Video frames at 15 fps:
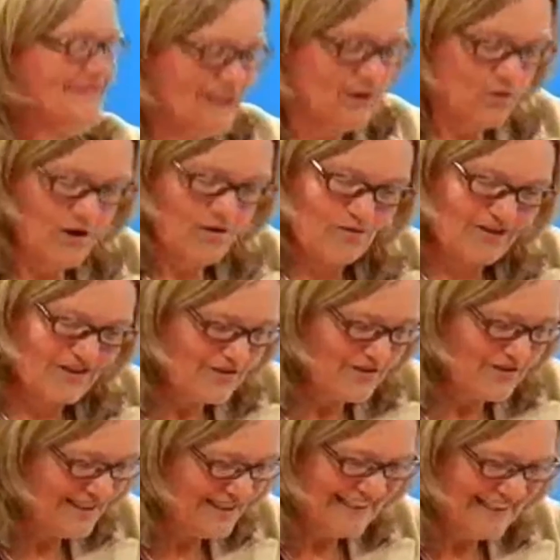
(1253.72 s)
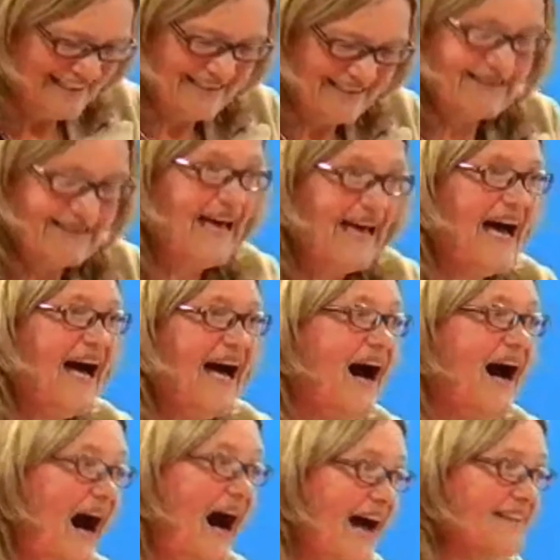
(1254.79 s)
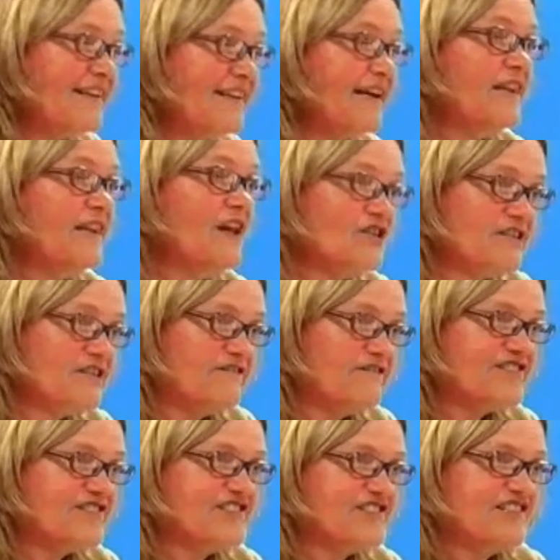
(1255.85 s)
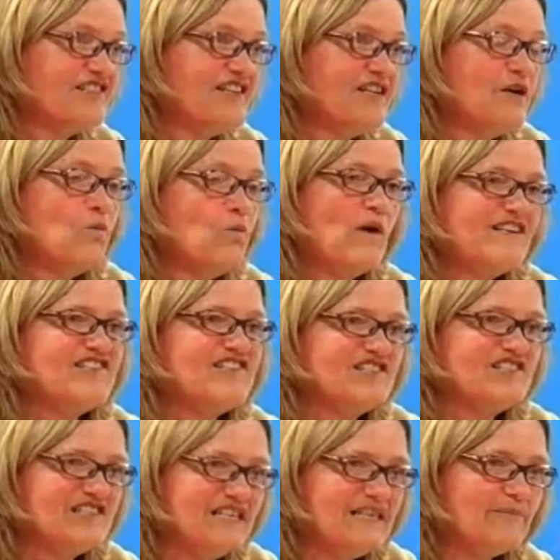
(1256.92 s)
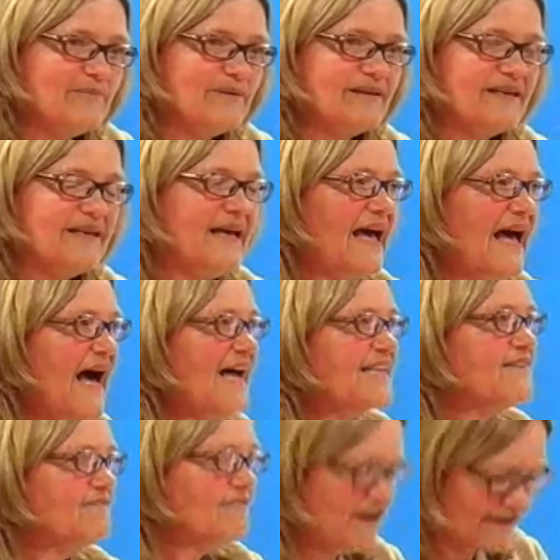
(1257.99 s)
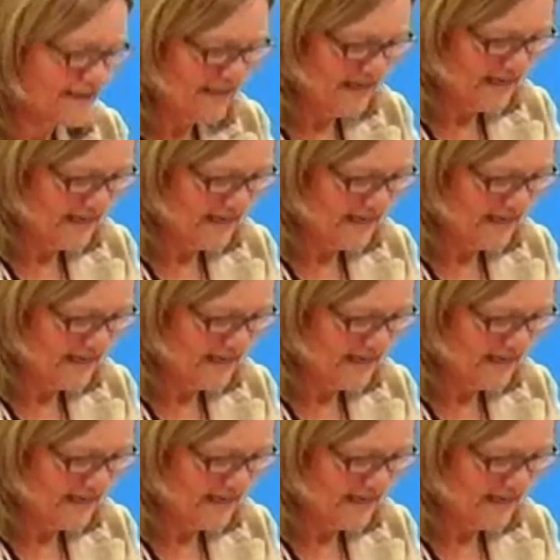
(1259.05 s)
what were you doing, lady? I think a lot of us went to sleep at a very high